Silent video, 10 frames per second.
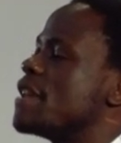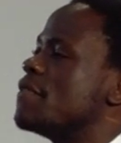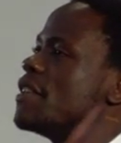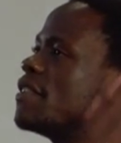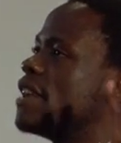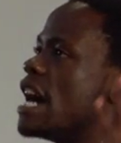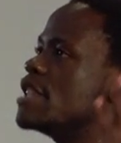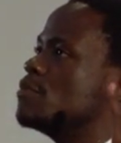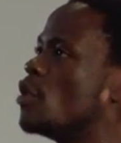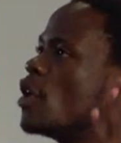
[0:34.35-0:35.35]
are very
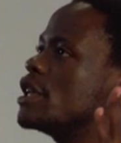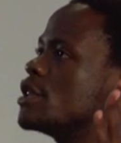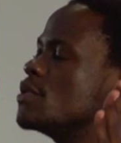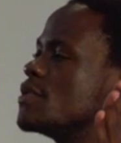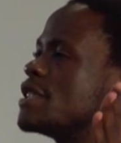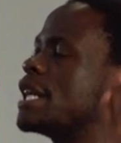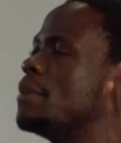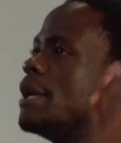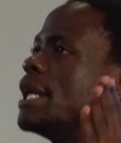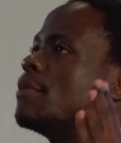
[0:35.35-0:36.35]
large molecules that are
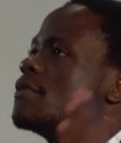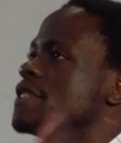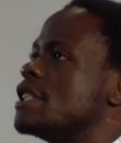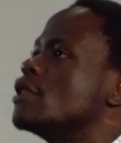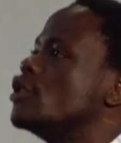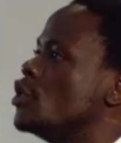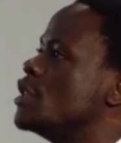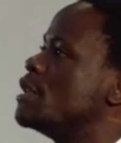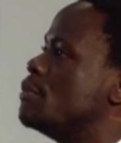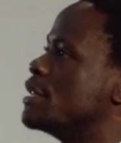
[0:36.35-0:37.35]
made up of single unit